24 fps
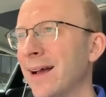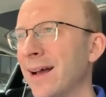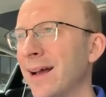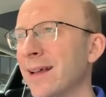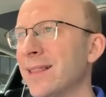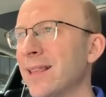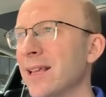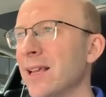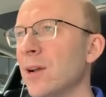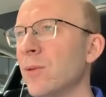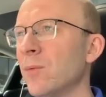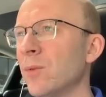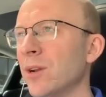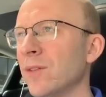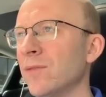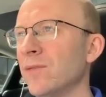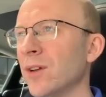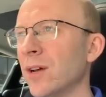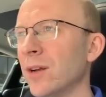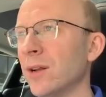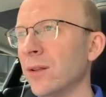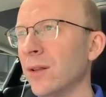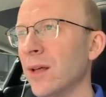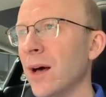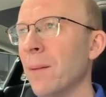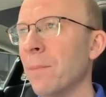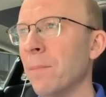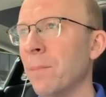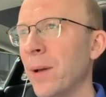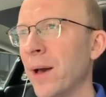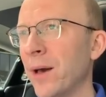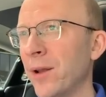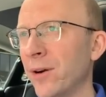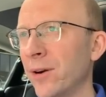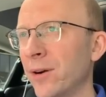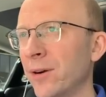I think it would have done a
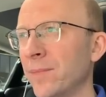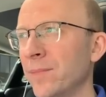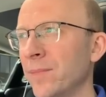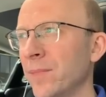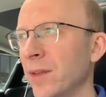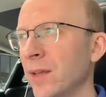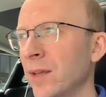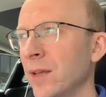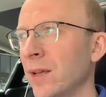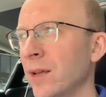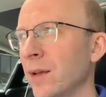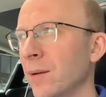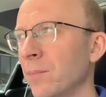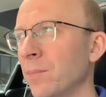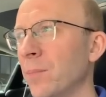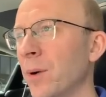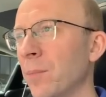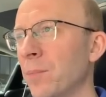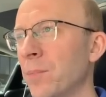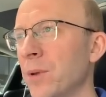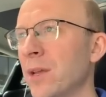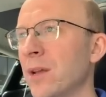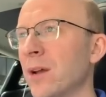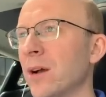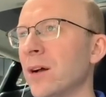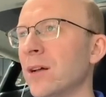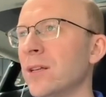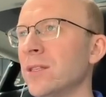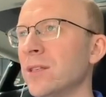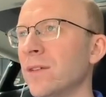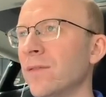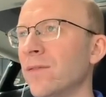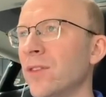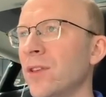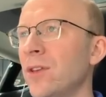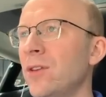lot better. But
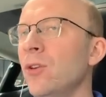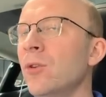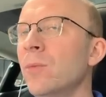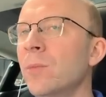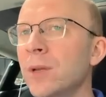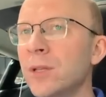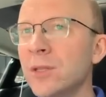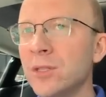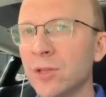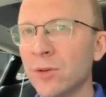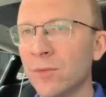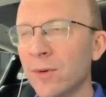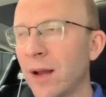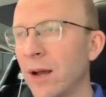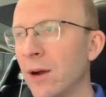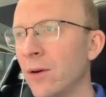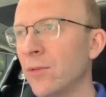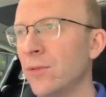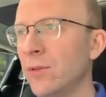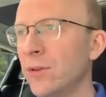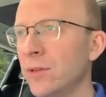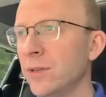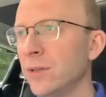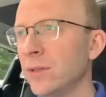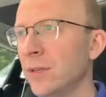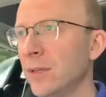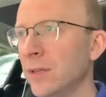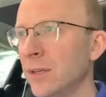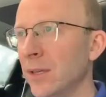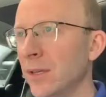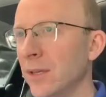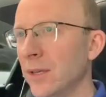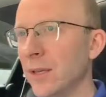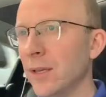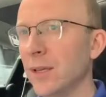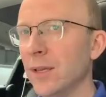because of the humans around,
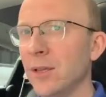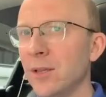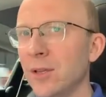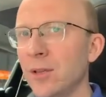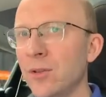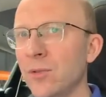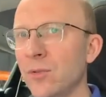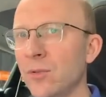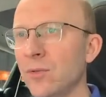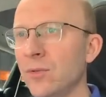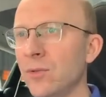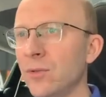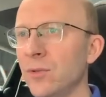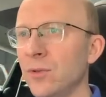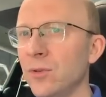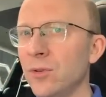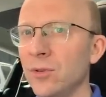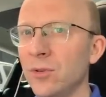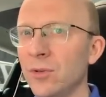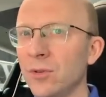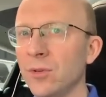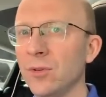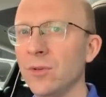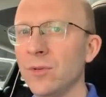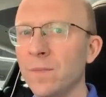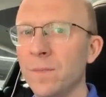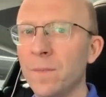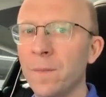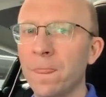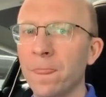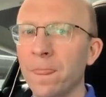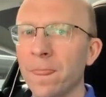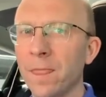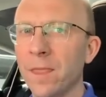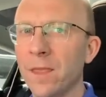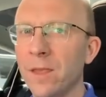you
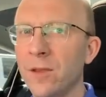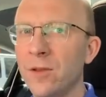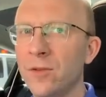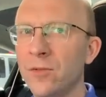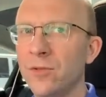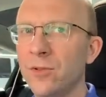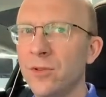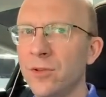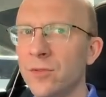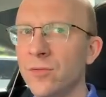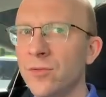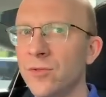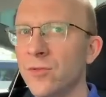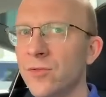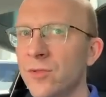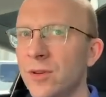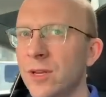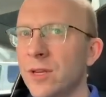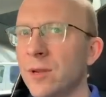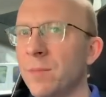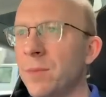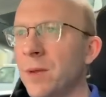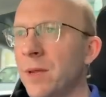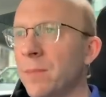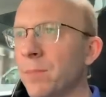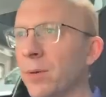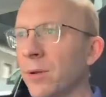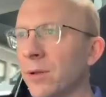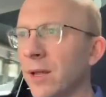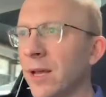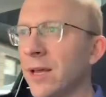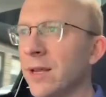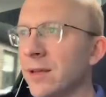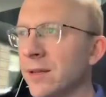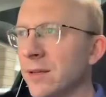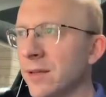you you do need to be
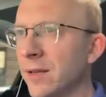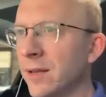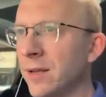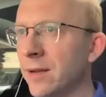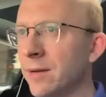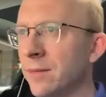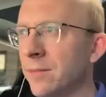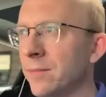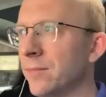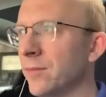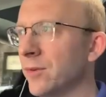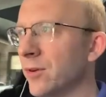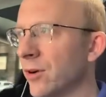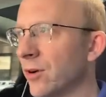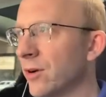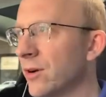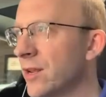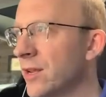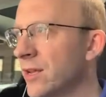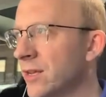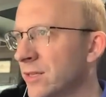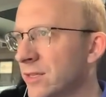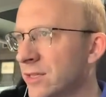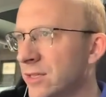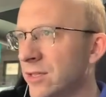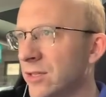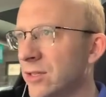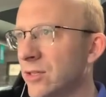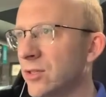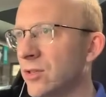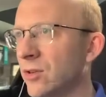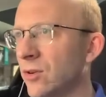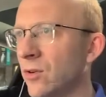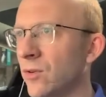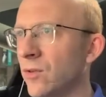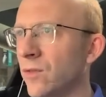polite and courteous.
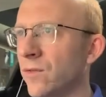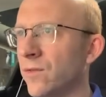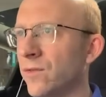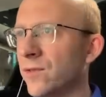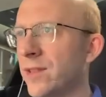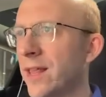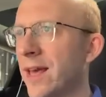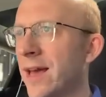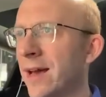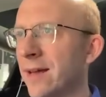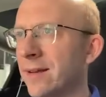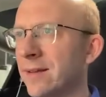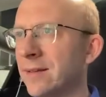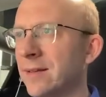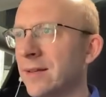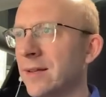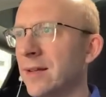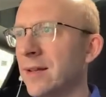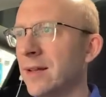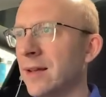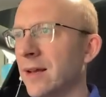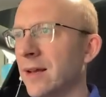So for that